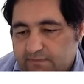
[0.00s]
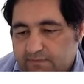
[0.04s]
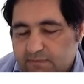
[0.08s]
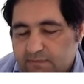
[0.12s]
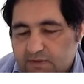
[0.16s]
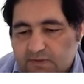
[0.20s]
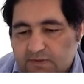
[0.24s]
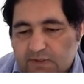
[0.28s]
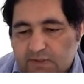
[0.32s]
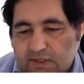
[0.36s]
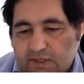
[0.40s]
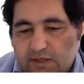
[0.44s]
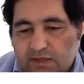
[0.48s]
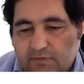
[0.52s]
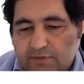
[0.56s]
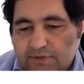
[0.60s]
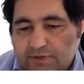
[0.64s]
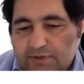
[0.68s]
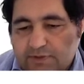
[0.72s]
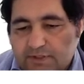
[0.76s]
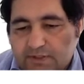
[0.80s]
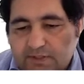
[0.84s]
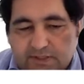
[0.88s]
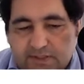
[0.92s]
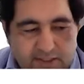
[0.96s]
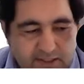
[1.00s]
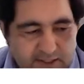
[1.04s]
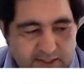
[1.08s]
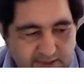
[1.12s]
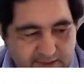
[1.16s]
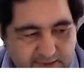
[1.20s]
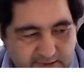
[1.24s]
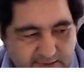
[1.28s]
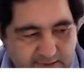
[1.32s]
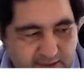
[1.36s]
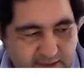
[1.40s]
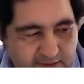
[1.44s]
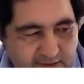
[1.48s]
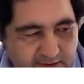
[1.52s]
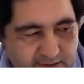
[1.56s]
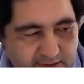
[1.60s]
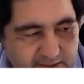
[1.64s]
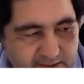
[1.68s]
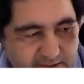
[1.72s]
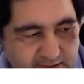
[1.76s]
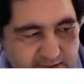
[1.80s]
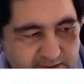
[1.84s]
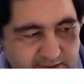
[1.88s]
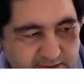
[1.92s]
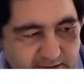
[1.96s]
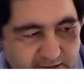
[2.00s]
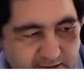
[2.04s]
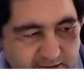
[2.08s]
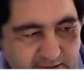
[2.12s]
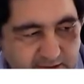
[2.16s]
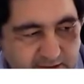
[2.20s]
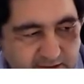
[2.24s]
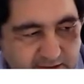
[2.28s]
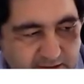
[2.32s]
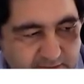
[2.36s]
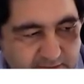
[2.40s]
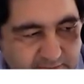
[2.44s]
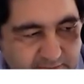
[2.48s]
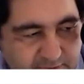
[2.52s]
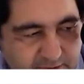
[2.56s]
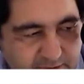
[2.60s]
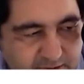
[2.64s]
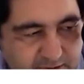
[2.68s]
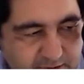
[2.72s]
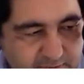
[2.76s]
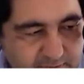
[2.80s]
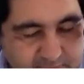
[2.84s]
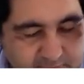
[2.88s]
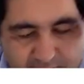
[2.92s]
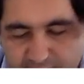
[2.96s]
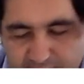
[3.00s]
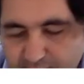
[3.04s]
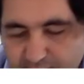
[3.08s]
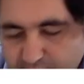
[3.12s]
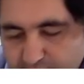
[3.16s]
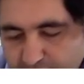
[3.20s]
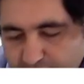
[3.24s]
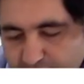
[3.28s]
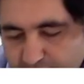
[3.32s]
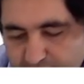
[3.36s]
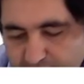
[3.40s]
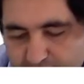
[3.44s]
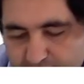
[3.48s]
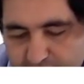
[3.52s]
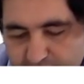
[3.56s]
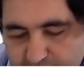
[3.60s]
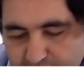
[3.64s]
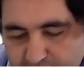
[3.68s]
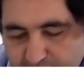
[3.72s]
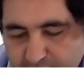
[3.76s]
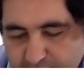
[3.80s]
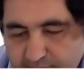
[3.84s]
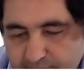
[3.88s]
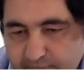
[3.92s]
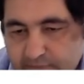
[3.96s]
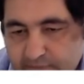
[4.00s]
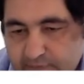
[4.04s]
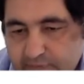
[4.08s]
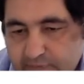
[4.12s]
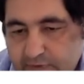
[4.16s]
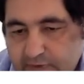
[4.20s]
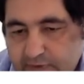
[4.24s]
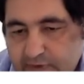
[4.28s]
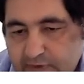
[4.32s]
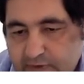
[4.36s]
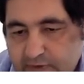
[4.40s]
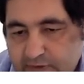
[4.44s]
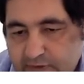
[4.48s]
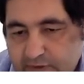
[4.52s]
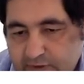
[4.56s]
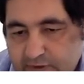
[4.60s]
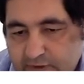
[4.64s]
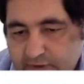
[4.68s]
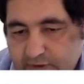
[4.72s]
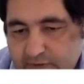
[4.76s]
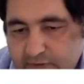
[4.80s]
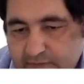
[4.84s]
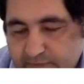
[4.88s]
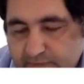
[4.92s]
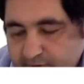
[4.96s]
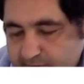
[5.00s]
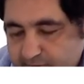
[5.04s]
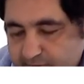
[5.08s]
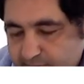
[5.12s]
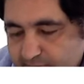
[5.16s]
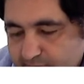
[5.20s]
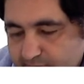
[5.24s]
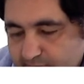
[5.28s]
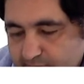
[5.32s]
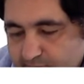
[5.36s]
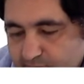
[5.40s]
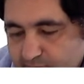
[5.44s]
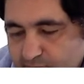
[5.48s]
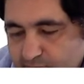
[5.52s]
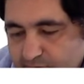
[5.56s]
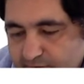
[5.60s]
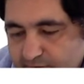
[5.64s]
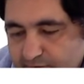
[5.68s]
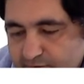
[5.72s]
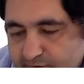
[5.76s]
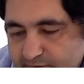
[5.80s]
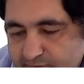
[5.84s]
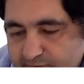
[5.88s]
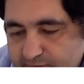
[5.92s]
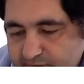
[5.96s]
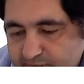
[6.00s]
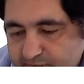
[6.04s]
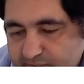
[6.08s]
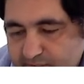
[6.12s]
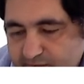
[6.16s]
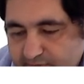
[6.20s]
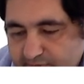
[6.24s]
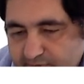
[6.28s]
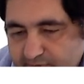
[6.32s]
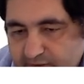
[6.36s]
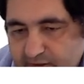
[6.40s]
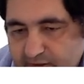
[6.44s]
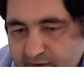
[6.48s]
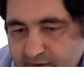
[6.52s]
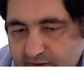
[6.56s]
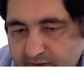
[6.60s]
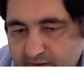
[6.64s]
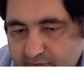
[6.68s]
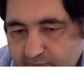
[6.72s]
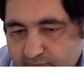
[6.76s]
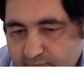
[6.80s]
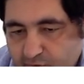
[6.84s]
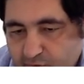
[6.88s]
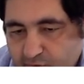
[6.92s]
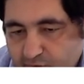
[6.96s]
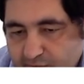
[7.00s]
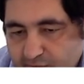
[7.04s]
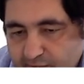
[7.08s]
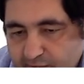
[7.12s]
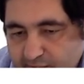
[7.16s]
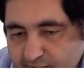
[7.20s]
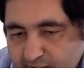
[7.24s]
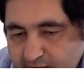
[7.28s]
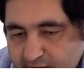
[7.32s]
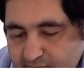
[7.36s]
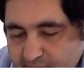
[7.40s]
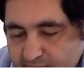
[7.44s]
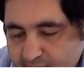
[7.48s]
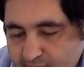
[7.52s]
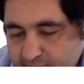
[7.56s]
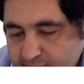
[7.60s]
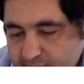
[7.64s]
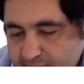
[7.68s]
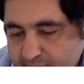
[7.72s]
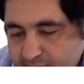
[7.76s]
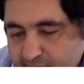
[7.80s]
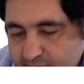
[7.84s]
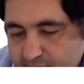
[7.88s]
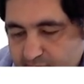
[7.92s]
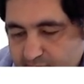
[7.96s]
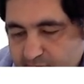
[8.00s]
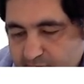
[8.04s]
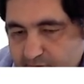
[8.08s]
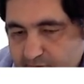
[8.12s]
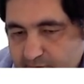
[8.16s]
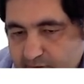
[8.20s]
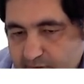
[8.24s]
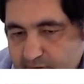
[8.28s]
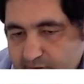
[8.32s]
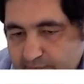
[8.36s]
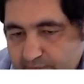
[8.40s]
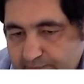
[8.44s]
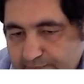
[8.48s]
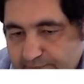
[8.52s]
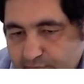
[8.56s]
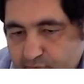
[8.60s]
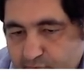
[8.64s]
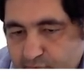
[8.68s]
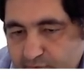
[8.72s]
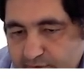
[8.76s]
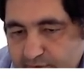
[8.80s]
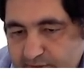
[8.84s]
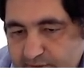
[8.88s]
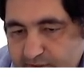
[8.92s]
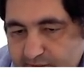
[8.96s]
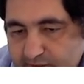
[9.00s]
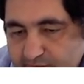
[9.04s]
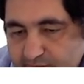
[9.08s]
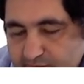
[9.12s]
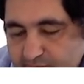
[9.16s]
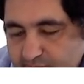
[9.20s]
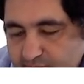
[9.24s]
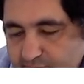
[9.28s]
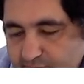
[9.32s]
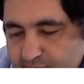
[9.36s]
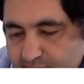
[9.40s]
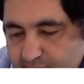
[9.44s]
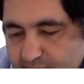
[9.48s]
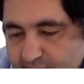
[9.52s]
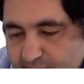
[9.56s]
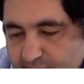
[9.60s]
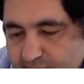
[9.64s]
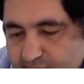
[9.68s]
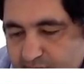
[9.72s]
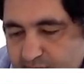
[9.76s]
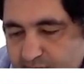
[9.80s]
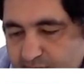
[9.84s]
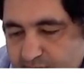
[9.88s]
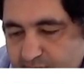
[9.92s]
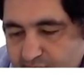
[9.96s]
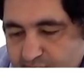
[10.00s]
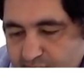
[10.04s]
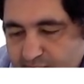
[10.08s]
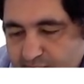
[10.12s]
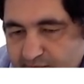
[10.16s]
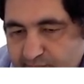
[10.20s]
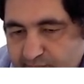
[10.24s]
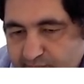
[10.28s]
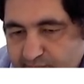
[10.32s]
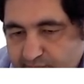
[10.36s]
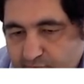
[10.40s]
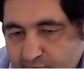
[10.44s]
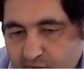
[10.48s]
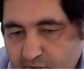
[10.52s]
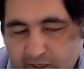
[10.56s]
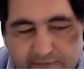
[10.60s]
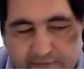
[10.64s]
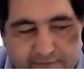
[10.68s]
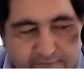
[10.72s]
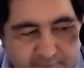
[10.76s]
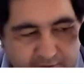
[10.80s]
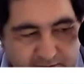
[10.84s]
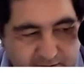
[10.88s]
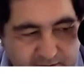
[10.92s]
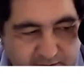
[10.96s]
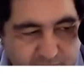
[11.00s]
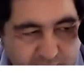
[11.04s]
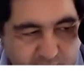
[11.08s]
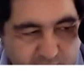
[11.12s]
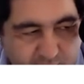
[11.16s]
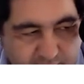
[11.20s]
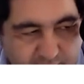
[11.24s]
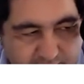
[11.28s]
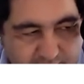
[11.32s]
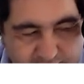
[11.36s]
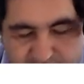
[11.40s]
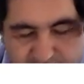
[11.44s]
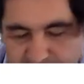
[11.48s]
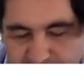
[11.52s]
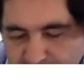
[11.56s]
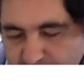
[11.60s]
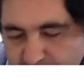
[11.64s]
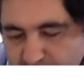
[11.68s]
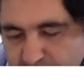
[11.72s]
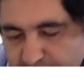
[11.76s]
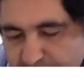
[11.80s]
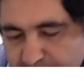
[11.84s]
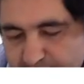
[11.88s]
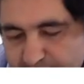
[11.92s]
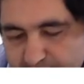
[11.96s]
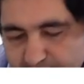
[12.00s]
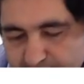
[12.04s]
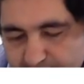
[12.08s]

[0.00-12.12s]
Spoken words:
so how much is the answer? The answer gonna be equal to, well, 127 by 4095, because 1 is off.